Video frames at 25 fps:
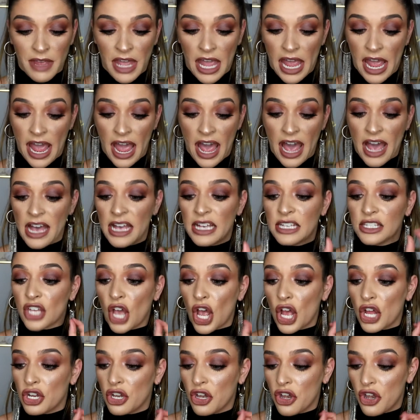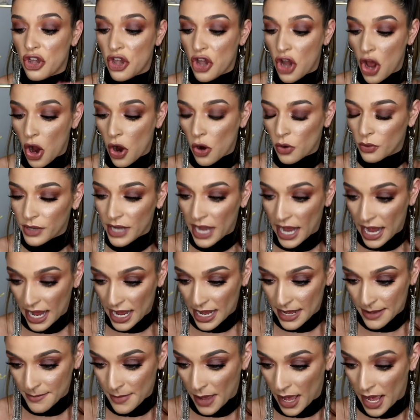It has no
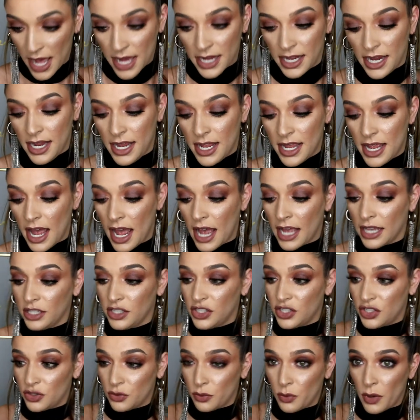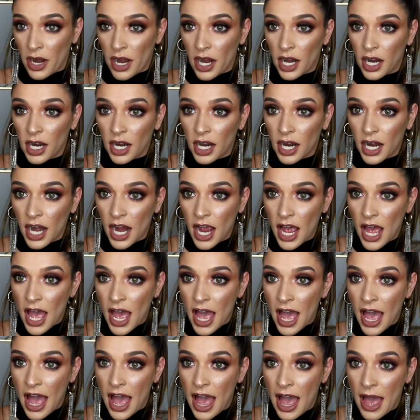name on it, I swear
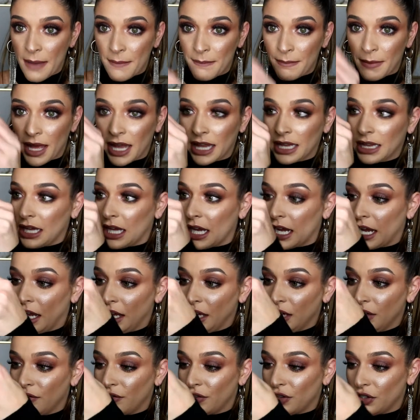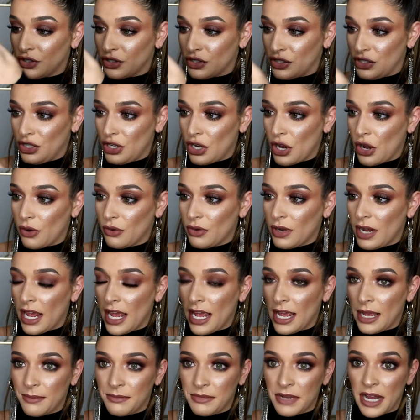on my life. There's no
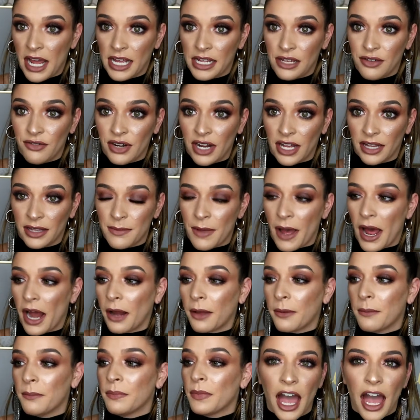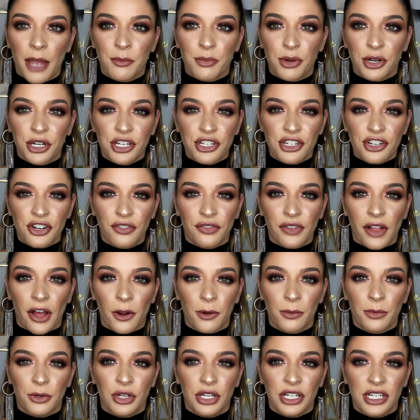name, not even on the bottom. I'm pretty sure
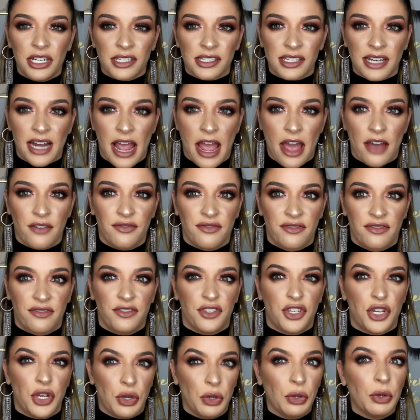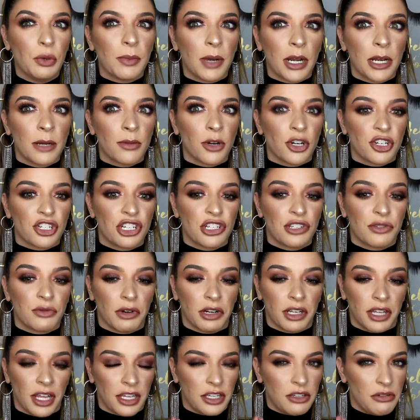Flower Beauty doesn't have too many brushes
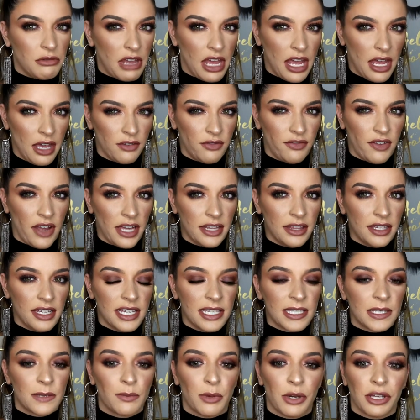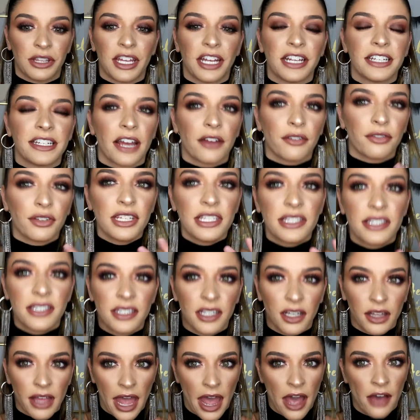where like you can't find this, but they definitely
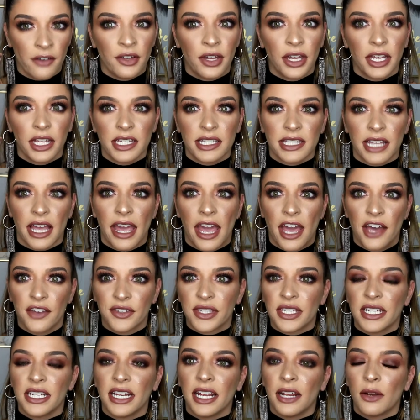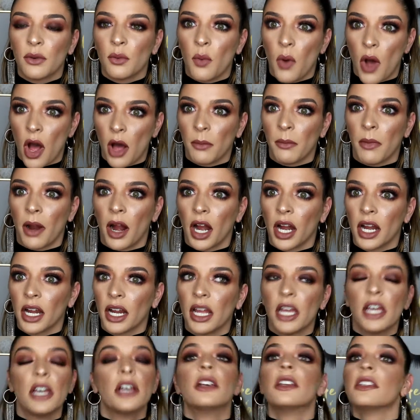still have it because I have seen it in Walmart,
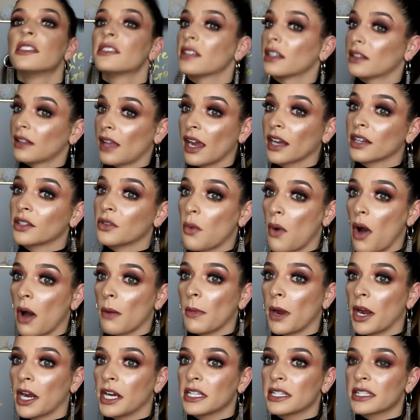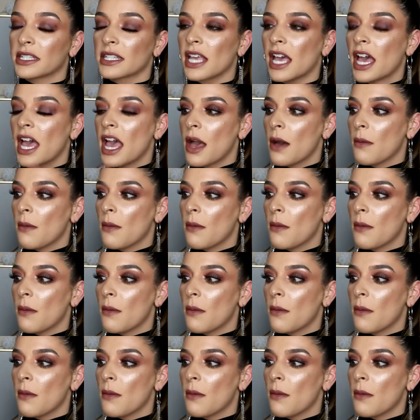select Walmarts.